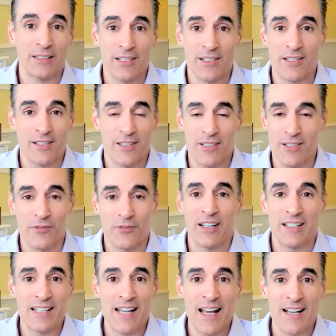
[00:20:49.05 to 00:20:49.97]
He's, he's a
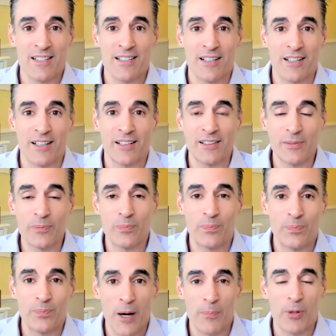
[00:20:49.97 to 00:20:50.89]
fantastic,
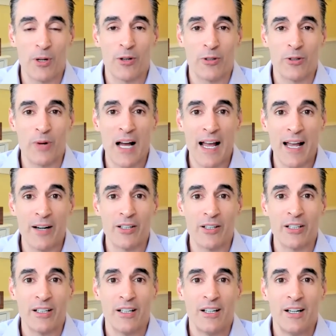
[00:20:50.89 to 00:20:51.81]
popular
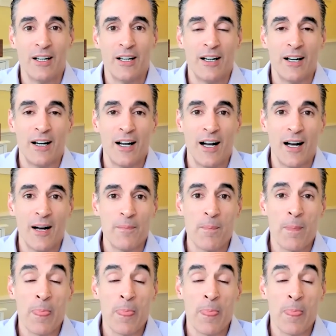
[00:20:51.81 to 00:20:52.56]
writer. Uh,